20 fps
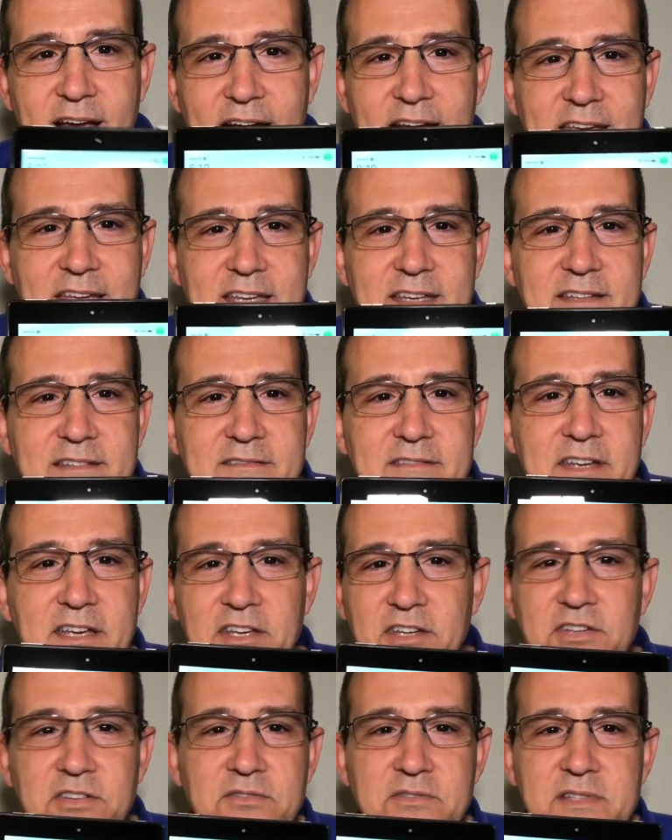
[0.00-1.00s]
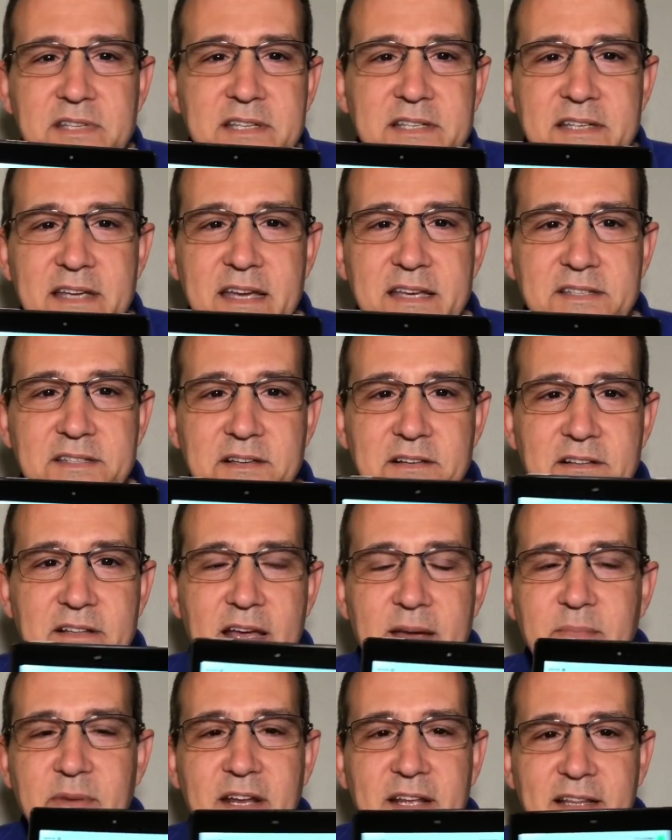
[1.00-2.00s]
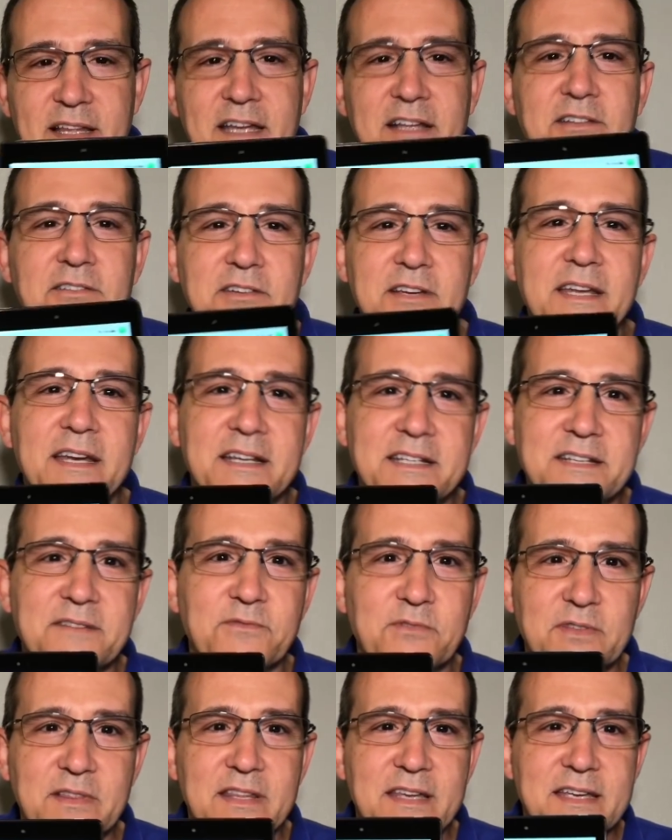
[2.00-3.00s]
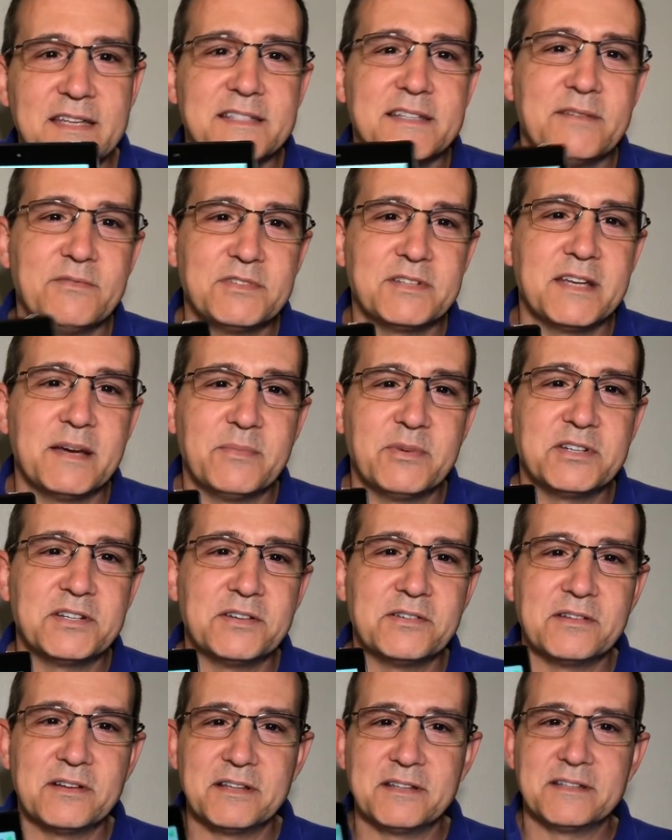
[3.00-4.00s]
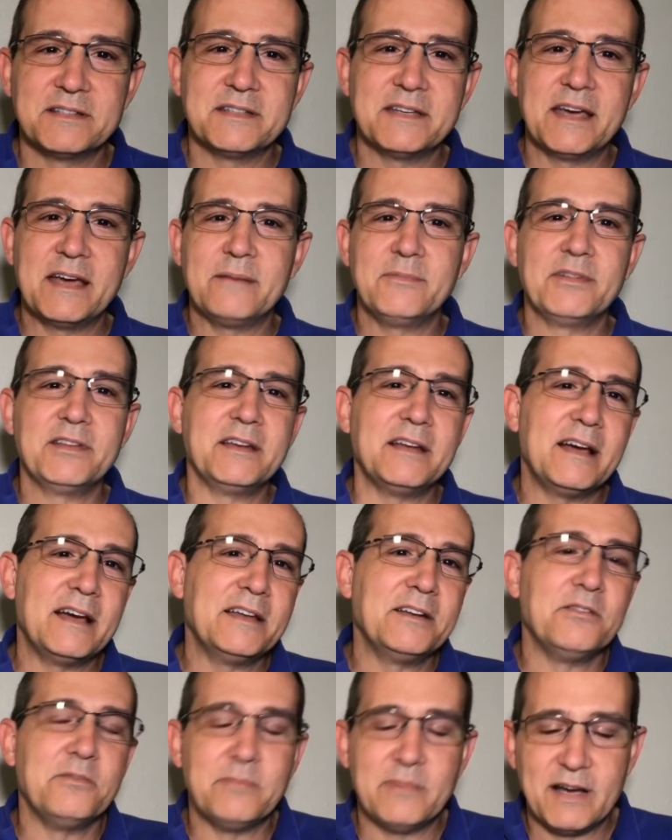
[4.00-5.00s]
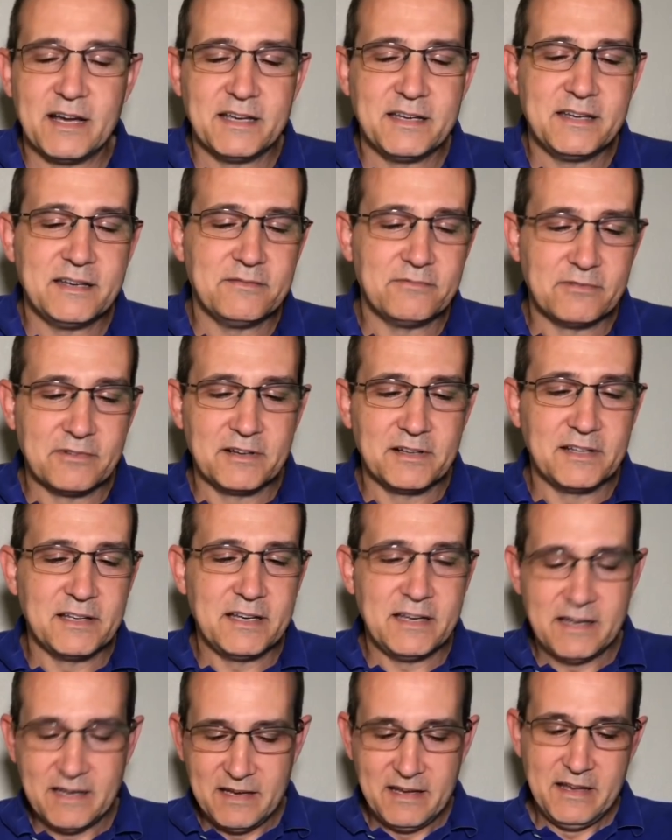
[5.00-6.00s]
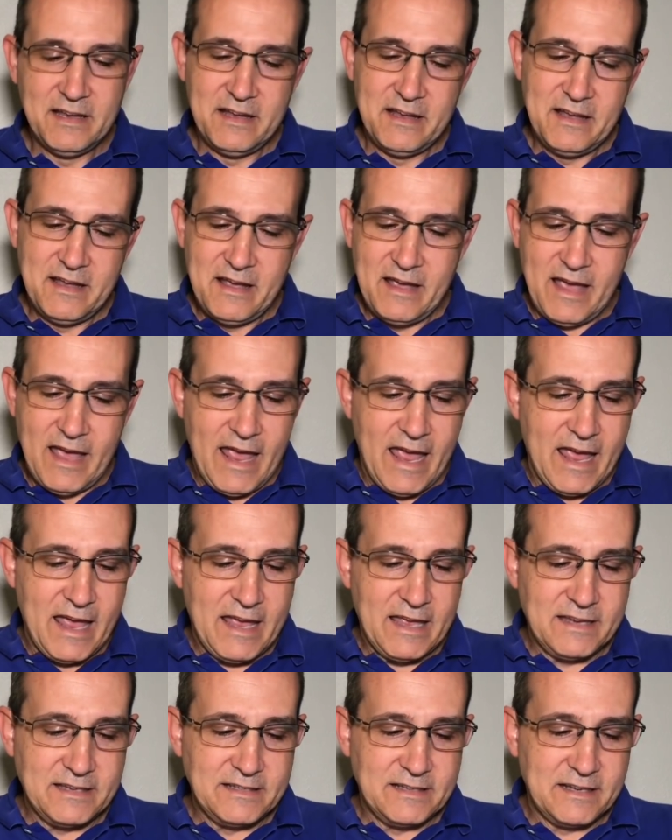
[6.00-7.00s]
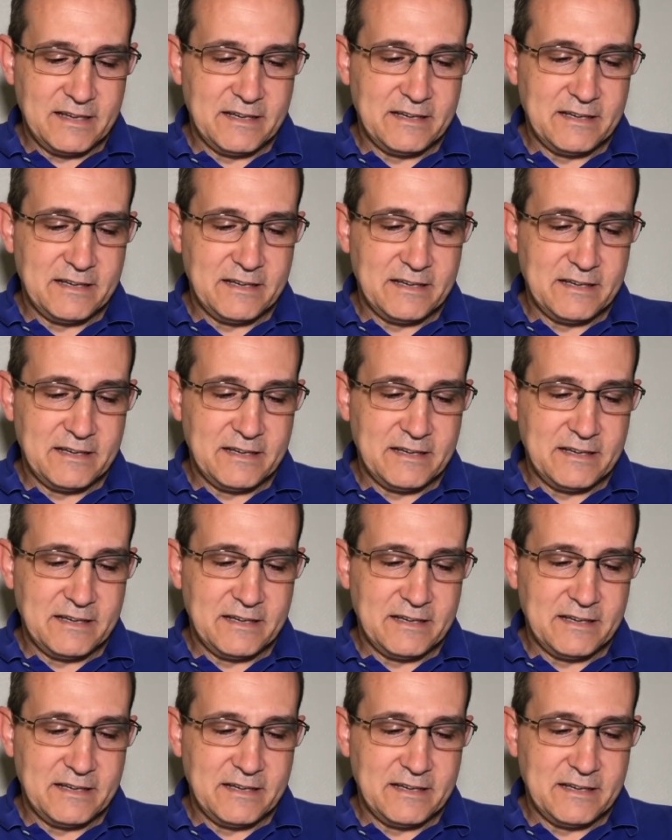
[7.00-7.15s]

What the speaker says: I can use these ads I like looking at different things every time I turn on the tablet. I don't mind it, really. And